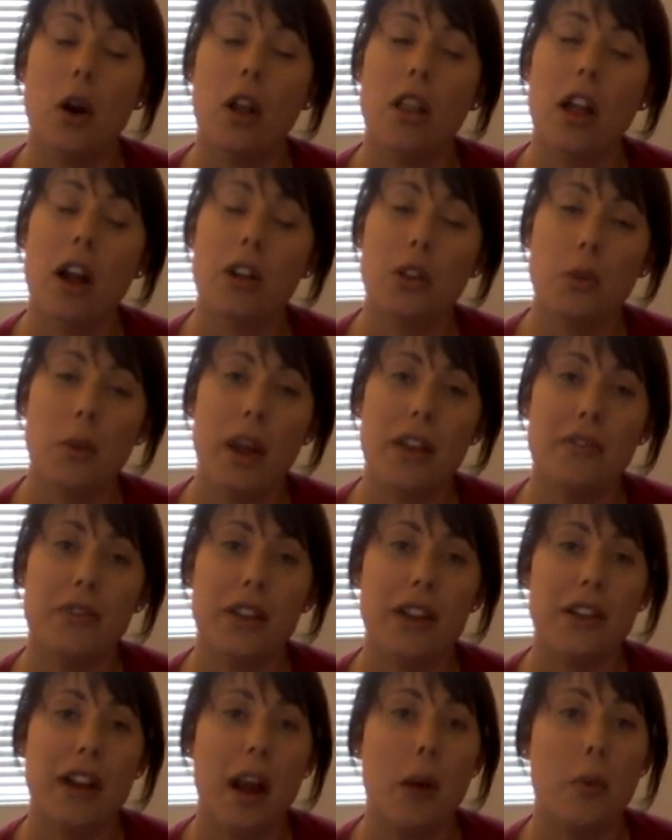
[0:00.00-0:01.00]
along the way,
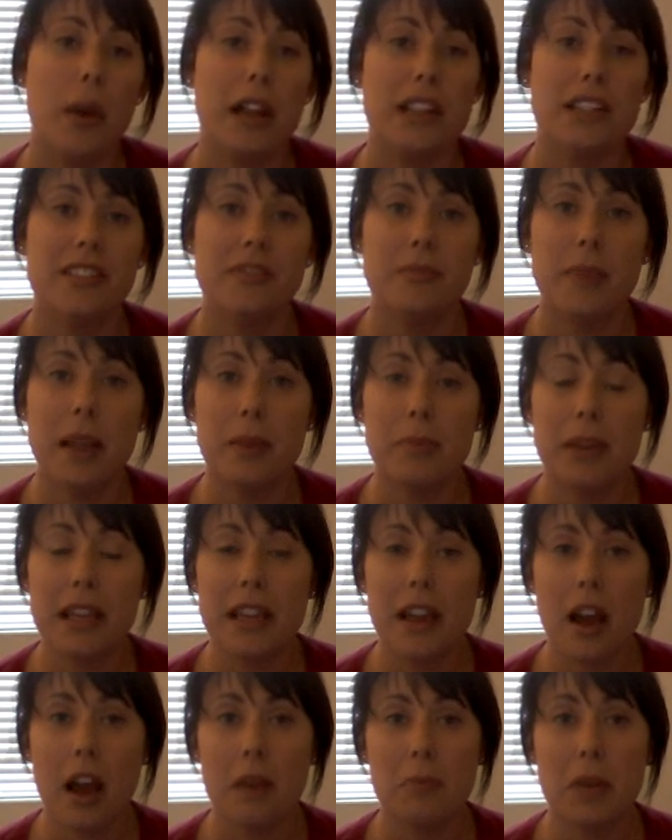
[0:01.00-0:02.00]
figure out ways of
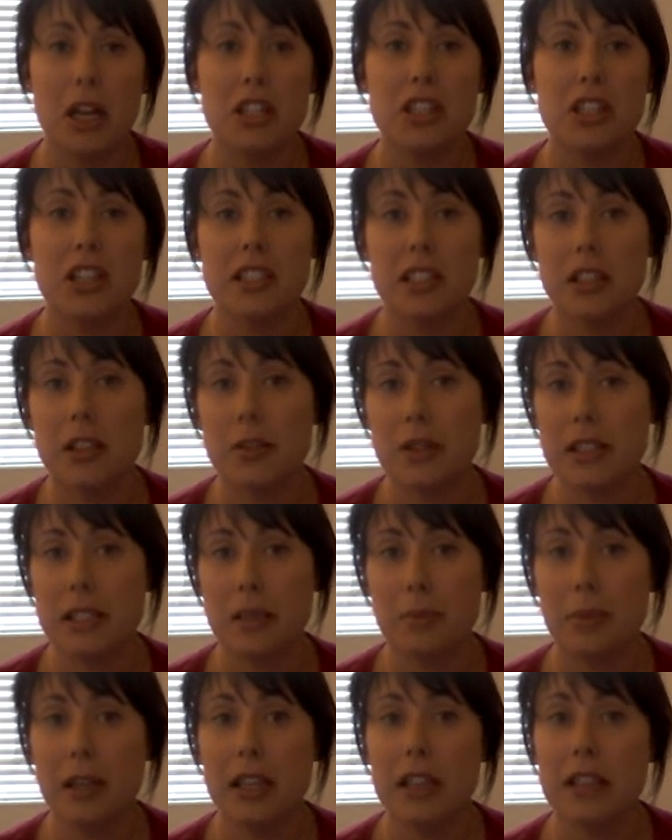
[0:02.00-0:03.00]
maybe adjusting the
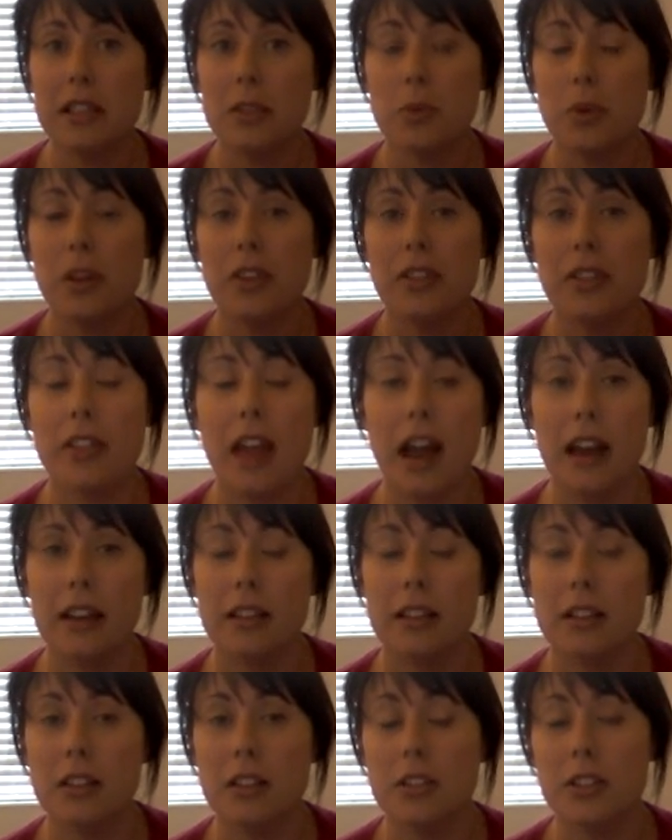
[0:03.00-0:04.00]
recipes with not
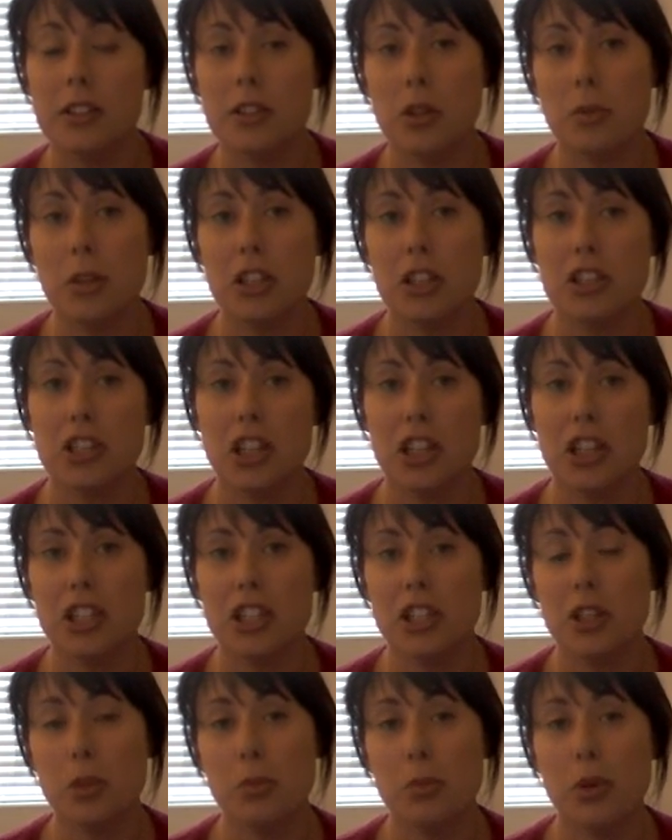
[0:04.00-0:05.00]
so much
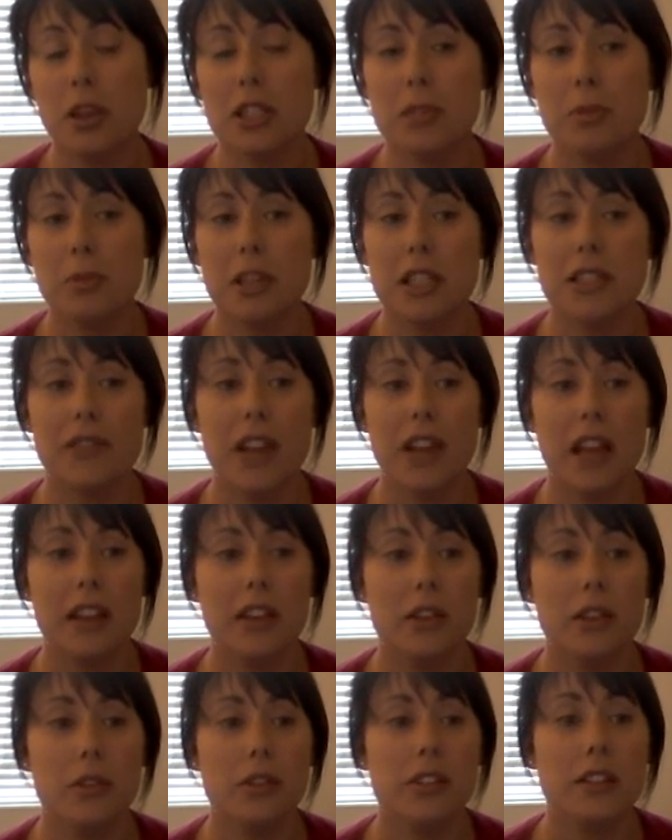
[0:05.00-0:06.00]
changing their points plus
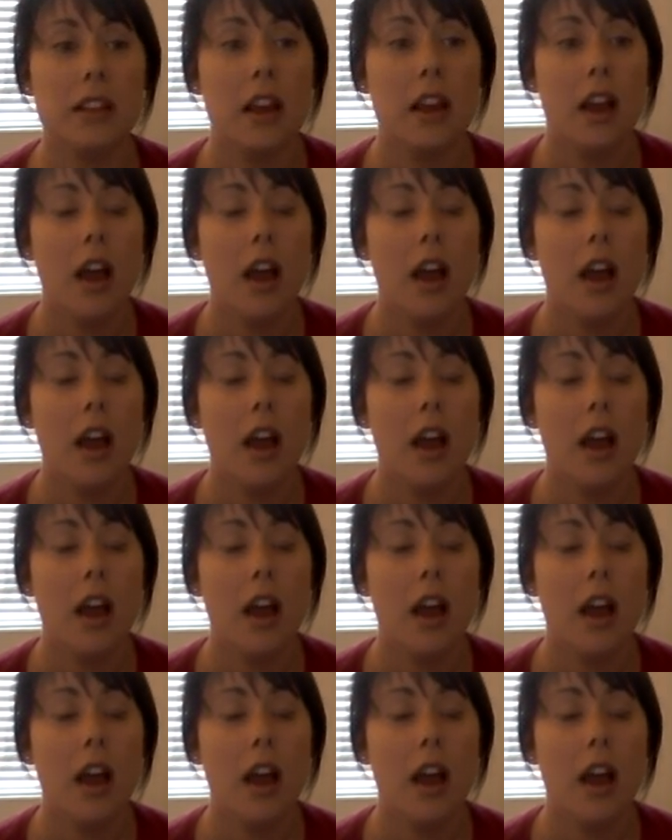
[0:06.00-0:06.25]
values